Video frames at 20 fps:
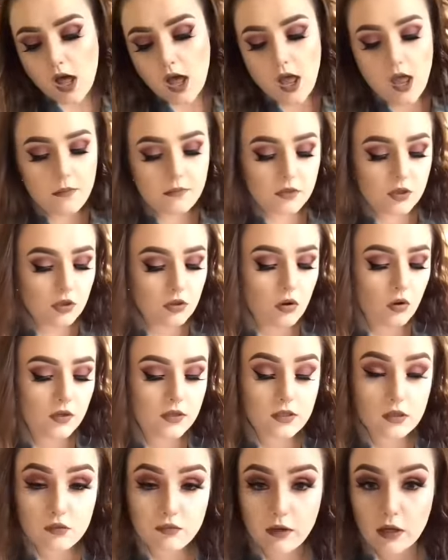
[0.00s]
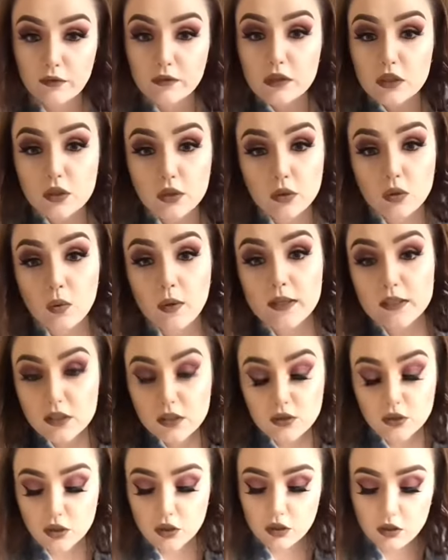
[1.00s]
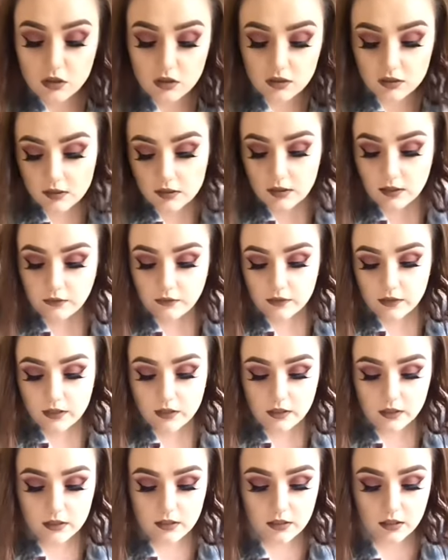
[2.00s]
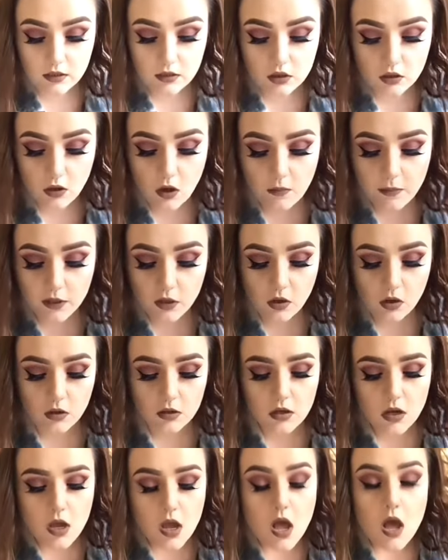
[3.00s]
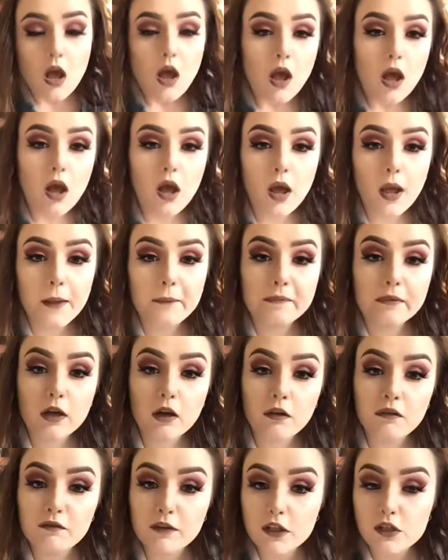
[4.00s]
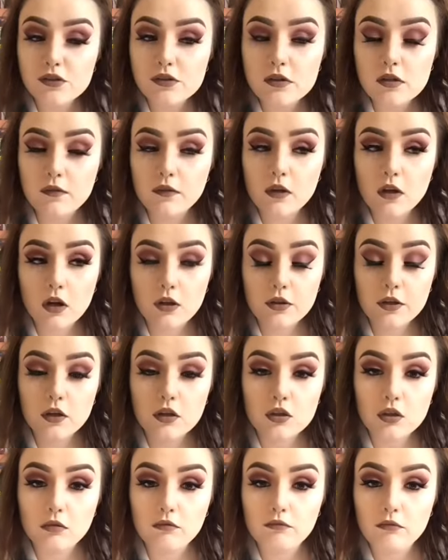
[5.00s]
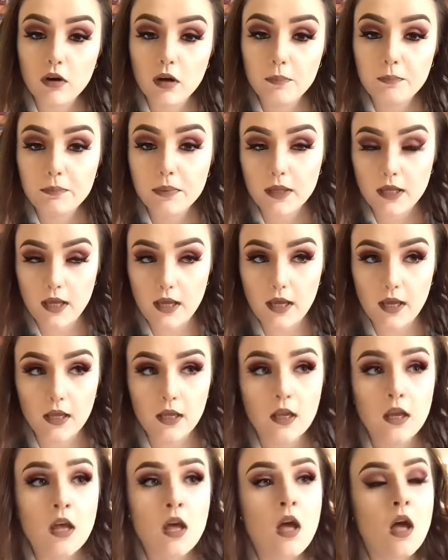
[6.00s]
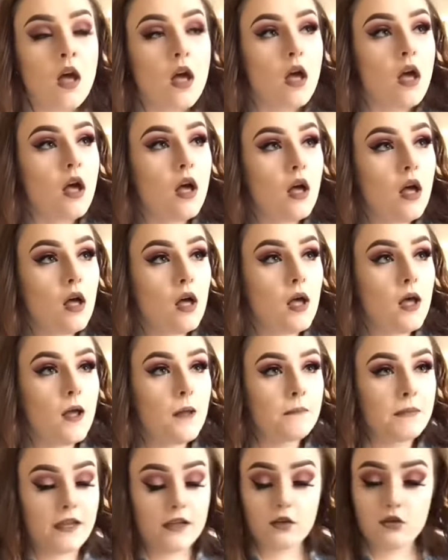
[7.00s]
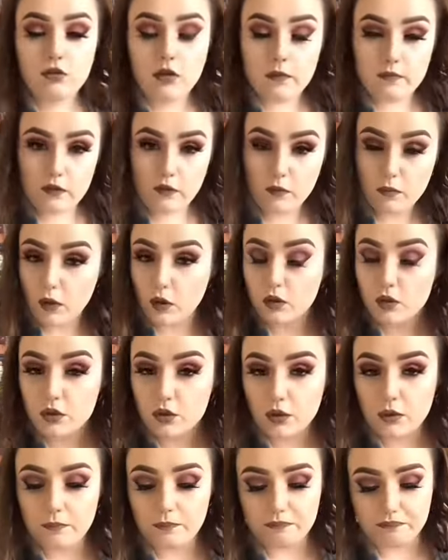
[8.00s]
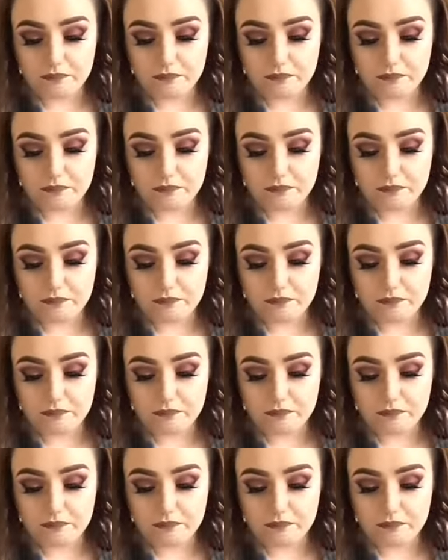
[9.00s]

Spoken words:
so long as it's relevant to the question, it's definitely a nice thing to comment on. Conventions of the Gothic genre being extremes of emotion,